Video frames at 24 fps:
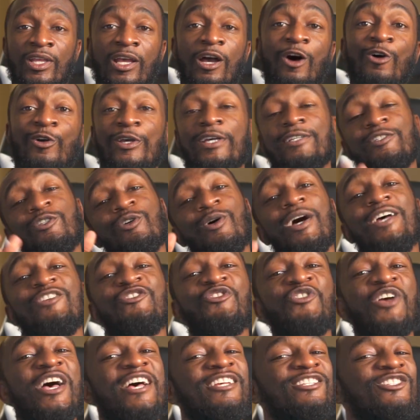Okay, so as
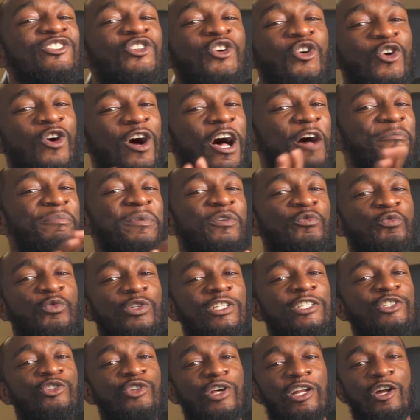you guys know, I've been
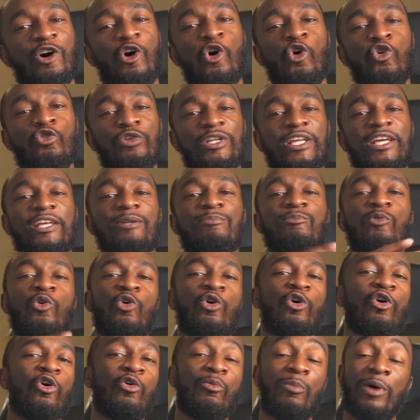really trying to hone in
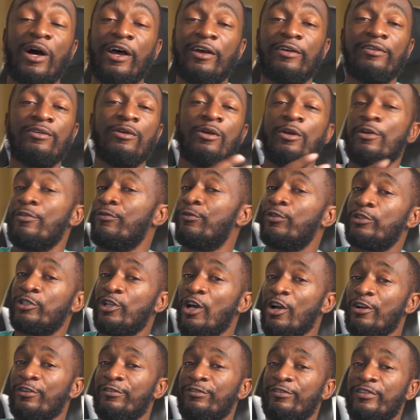more on my
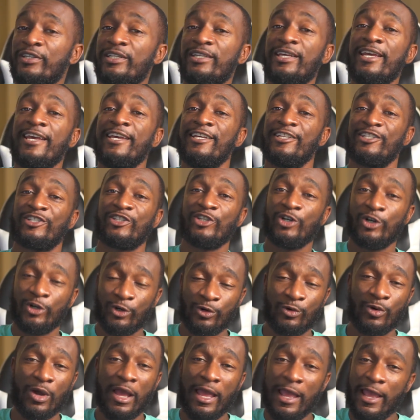photography.
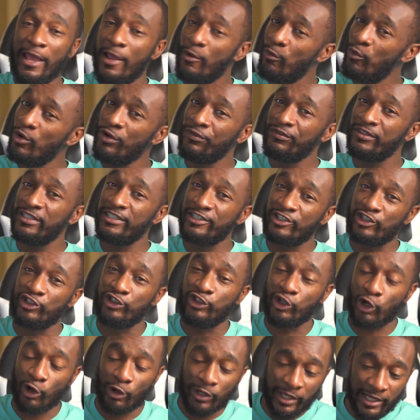And with this
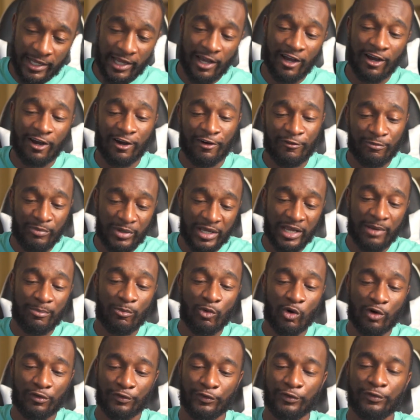journey of being
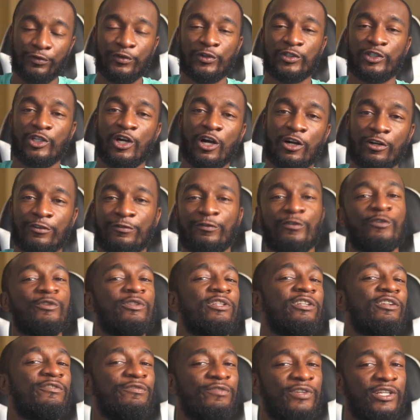more of a photographer
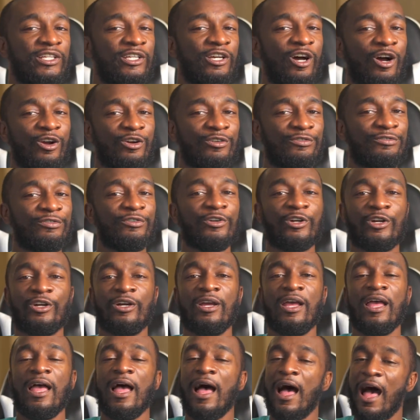than a videographer,
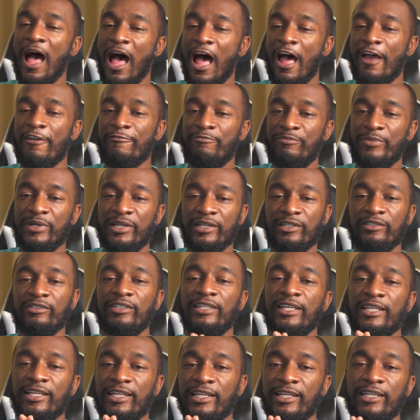I've been
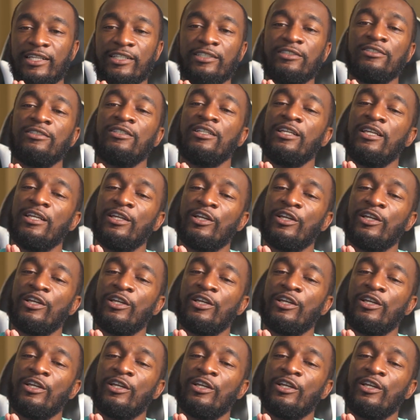getting